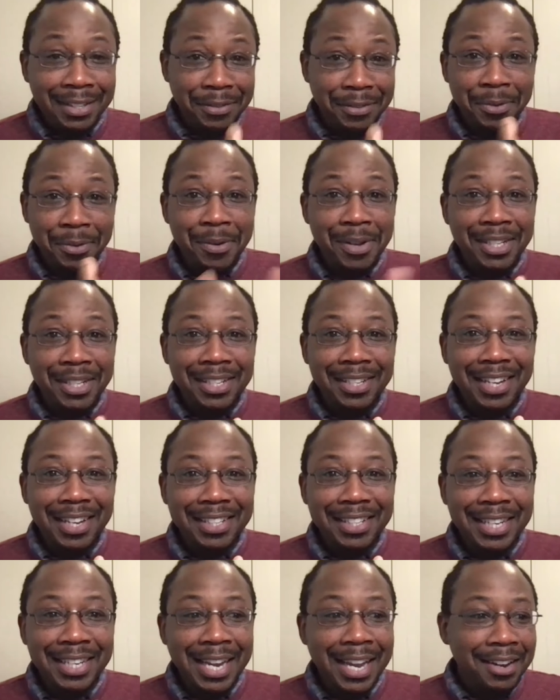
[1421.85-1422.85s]
If you want to
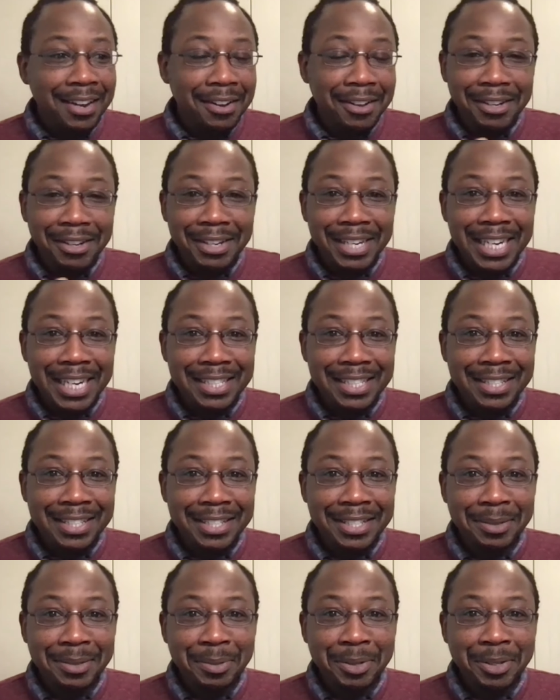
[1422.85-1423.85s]
test again, all you need is the
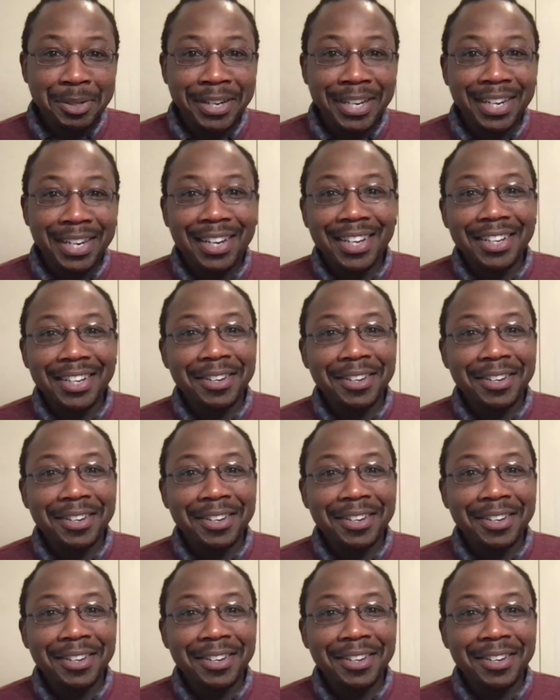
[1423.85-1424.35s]
substrate.